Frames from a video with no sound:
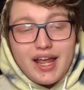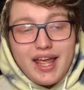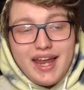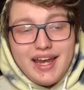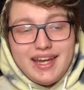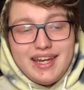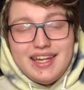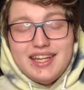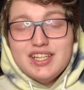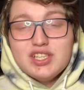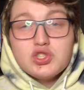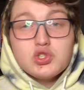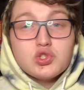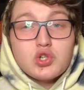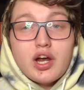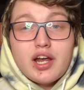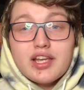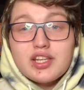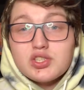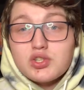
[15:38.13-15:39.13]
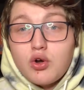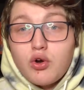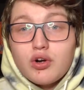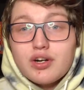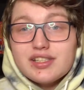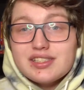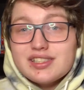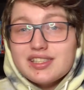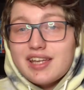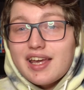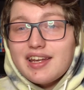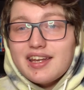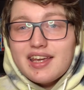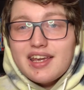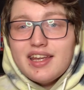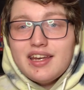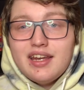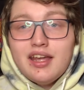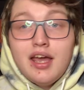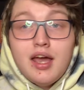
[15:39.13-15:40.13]
and he is trying his hardest to get
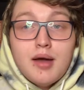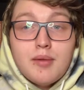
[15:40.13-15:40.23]
in,